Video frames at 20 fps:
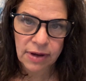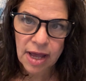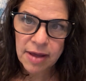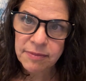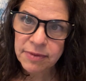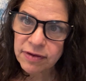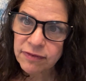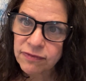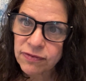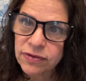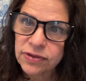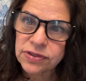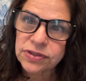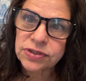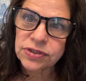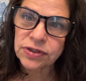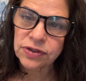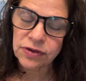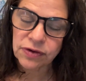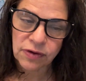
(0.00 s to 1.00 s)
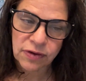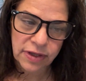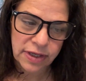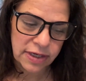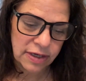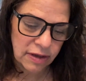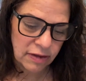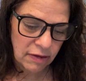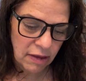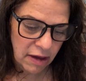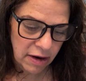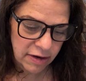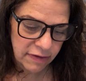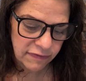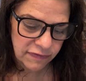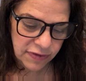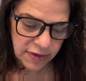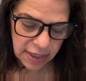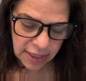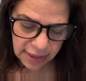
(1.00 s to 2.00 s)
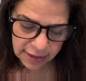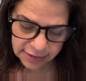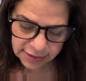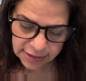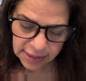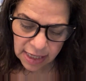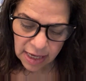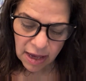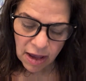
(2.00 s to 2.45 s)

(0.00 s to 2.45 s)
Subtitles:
coming full circle on a lot of things.